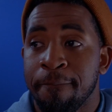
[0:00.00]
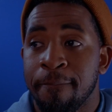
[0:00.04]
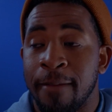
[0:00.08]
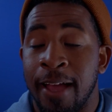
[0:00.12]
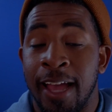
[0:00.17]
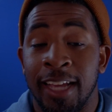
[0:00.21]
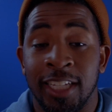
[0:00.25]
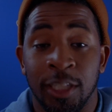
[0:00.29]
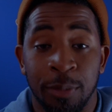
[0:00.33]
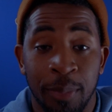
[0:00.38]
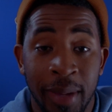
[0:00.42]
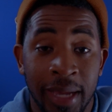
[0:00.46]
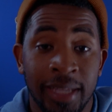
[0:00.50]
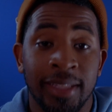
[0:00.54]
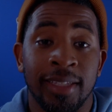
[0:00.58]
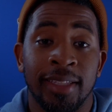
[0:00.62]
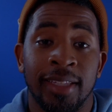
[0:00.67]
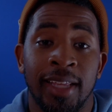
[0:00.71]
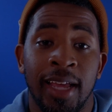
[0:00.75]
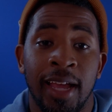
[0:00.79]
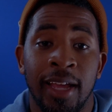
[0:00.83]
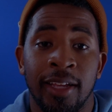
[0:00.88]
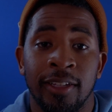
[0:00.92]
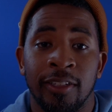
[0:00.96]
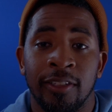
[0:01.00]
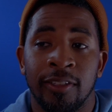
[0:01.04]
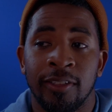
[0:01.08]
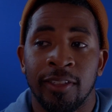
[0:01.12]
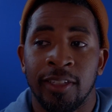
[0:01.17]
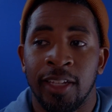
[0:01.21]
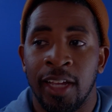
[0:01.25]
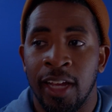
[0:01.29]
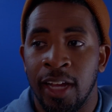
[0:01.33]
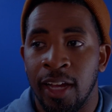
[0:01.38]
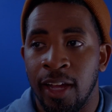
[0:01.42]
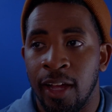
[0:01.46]
I expected that.
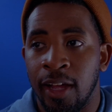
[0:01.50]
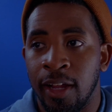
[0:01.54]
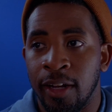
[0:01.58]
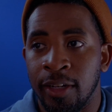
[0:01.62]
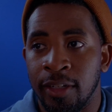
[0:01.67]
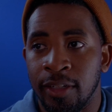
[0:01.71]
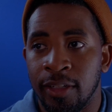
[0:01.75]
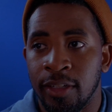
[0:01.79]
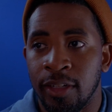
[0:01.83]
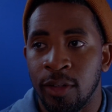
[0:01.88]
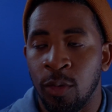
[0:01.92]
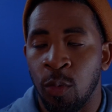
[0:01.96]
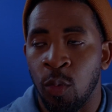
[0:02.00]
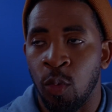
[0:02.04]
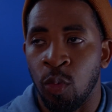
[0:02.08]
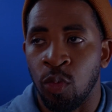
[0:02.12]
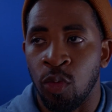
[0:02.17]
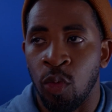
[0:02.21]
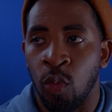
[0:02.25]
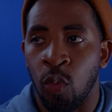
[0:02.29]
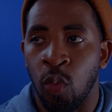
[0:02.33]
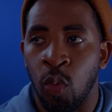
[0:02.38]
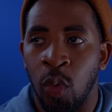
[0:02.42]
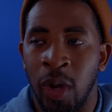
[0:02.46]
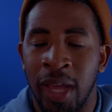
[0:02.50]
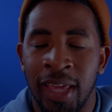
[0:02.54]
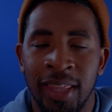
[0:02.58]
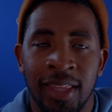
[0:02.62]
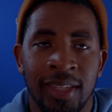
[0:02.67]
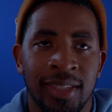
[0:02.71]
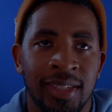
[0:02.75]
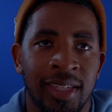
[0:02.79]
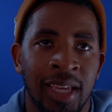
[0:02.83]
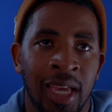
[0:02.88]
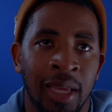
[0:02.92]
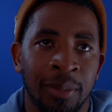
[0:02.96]
And the way
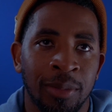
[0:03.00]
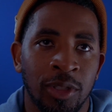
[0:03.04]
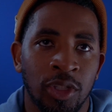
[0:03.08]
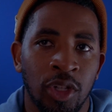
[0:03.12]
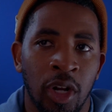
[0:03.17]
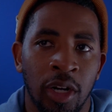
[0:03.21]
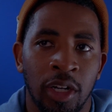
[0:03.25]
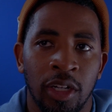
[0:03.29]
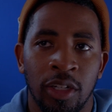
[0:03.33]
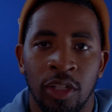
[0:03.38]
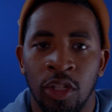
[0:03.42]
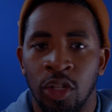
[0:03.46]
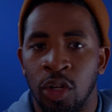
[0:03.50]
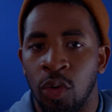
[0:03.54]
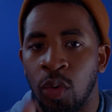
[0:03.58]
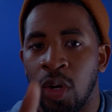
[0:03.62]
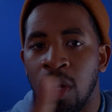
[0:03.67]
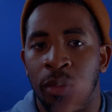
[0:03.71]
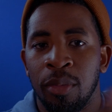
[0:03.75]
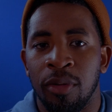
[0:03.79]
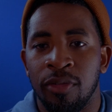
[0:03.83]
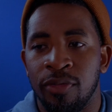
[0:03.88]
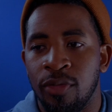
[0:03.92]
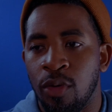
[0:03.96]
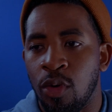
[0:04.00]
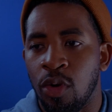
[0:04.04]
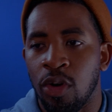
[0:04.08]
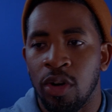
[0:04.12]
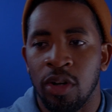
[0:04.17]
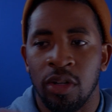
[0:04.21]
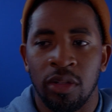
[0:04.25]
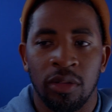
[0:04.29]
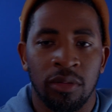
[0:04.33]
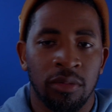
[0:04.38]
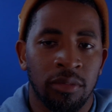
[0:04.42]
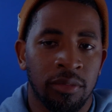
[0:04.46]
this game started, you know what?
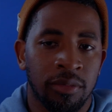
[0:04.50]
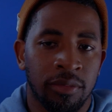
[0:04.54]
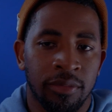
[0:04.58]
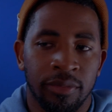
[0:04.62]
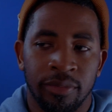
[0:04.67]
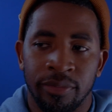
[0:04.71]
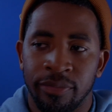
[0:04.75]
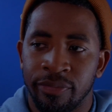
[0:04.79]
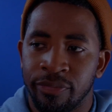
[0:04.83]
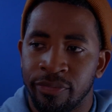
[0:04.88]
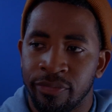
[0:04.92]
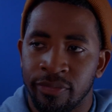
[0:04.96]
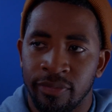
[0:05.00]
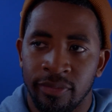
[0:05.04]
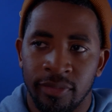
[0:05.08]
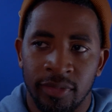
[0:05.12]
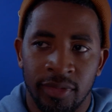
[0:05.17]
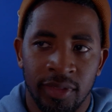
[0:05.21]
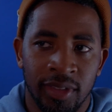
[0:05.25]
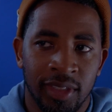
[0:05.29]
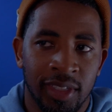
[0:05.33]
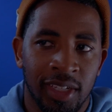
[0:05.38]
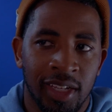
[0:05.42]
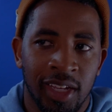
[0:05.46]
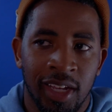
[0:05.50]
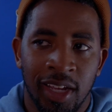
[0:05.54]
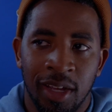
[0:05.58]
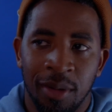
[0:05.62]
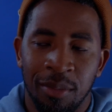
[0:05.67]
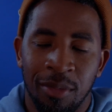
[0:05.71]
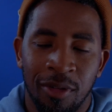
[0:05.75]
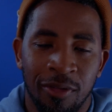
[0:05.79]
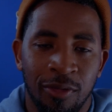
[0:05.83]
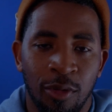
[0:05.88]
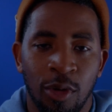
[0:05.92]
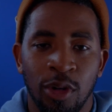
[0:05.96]
Before
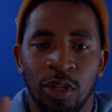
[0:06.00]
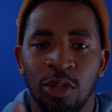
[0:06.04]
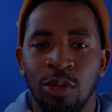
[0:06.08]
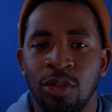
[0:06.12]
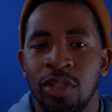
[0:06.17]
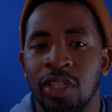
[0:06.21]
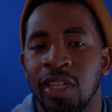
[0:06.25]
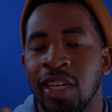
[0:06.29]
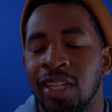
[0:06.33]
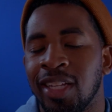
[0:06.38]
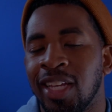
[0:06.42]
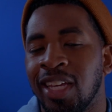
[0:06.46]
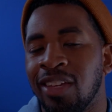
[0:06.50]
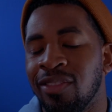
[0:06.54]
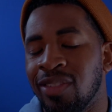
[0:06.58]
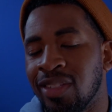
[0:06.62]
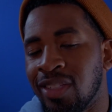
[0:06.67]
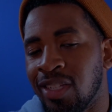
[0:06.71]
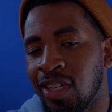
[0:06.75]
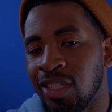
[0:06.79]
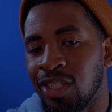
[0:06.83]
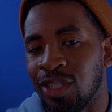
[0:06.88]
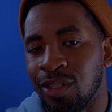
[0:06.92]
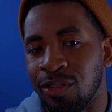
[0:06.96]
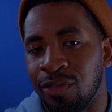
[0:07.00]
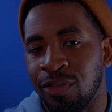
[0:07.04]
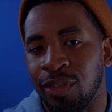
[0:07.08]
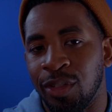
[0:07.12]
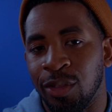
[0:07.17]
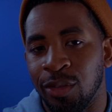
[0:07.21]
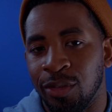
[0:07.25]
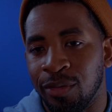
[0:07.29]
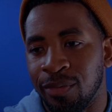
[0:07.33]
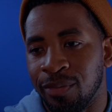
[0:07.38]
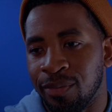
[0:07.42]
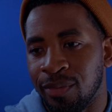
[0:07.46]
UCLA even touched the
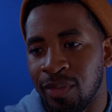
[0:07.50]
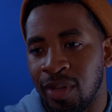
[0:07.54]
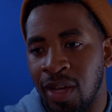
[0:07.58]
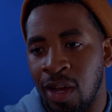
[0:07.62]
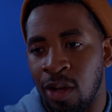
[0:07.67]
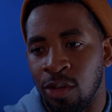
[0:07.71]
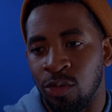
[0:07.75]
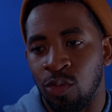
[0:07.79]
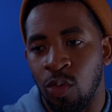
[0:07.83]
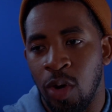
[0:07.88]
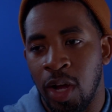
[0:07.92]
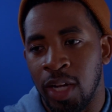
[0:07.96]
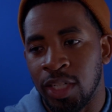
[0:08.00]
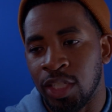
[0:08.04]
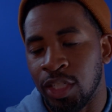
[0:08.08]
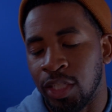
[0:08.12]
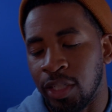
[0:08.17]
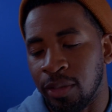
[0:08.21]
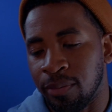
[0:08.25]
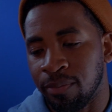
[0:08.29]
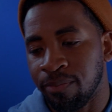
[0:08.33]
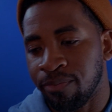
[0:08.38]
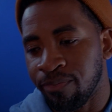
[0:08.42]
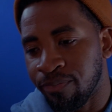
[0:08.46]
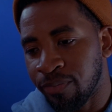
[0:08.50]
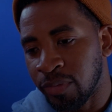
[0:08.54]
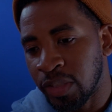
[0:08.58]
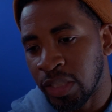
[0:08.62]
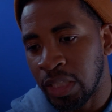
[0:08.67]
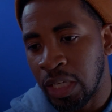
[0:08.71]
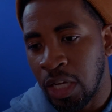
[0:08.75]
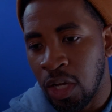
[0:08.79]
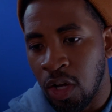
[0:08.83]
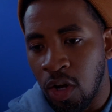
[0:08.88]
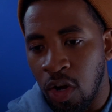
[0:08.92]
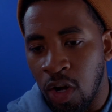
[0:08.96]
field, I was watching
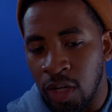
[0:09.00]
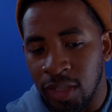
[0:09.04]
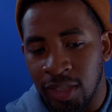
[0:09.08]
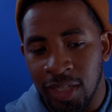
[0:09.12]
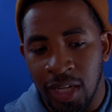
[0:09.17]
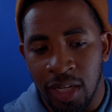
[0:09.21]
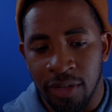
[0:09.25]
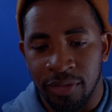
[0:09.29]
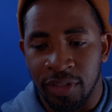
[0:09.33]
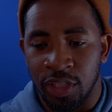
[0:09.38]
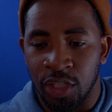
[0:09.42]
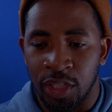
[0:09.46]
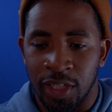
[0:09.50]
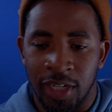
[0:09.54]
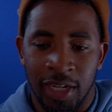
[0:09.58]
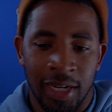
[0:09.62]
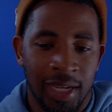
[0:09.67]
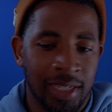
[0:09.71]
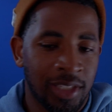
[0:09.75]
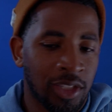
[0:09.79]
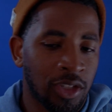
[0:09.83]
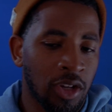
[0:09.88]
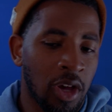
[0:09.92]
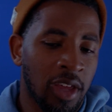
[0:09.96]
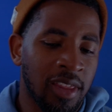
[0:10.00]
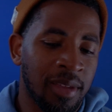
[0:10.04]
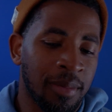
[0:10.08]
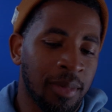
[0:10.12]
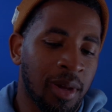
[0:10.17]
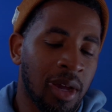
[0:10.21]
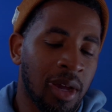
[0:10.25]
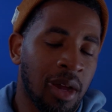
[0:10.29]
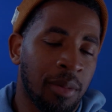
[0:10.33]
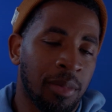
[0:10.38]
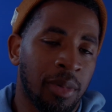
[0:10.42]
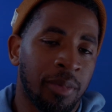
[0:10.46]
on television and I saw them
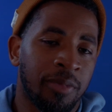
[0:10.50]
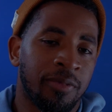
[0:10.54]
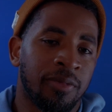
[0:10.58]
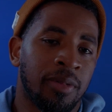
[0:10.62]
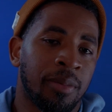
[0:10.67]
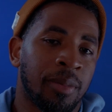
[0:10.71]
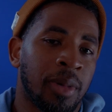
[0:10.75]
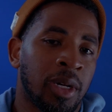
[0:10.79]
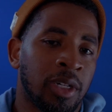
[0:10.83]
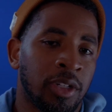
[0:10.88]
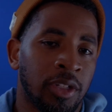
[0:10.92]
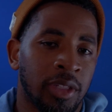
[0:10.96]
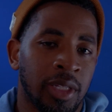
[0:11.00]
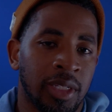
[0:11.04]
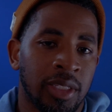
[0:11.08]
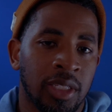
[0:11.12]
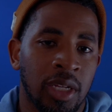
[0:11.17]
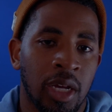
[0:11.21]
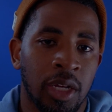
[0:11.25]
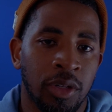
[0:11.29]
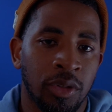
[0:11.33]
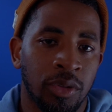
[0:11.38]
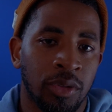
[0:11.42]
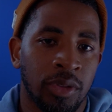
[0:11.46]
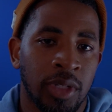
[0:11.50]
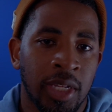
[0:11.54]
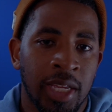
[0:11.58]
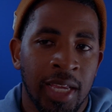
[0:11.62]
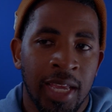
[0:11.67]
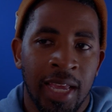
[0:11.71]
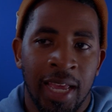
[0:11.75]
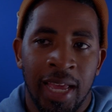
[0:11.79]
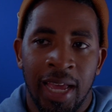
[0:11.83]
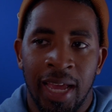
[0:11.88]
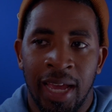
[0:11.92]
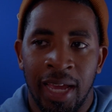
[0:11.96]
come up from under the tunnel.
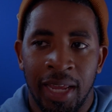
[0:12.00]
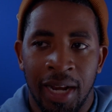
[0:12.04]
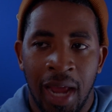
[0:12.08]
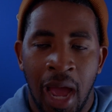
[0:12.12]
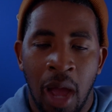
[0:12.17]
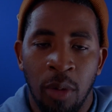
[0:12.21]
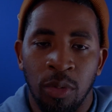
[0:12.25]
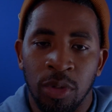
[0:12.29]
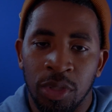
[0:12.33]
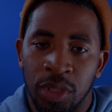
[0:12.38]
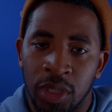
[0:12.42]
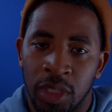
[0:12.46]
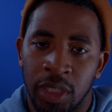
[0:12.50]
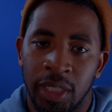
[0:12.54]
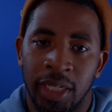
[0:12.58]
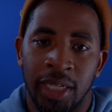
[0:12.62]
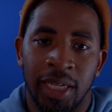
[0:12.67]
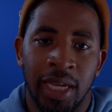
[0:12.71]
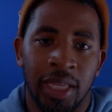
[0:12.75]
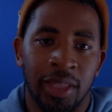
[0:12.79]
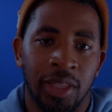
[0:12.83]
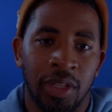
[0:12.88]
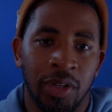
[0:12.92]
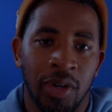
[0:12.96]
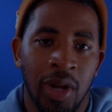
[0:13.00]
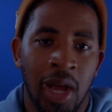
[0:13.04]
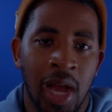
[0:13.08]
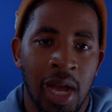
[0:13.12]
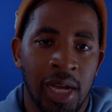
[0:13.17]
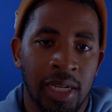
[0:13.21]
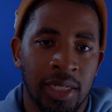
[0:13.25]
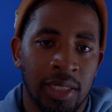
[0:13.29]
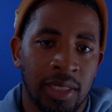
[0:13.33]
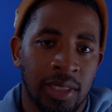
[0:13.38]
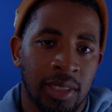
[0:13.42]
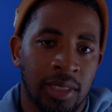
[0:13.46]
And I was looking at their
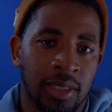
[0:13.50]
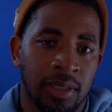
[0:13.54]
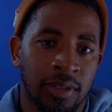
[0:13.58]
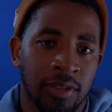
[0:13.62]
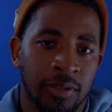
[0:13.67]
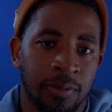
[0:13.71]
eyes.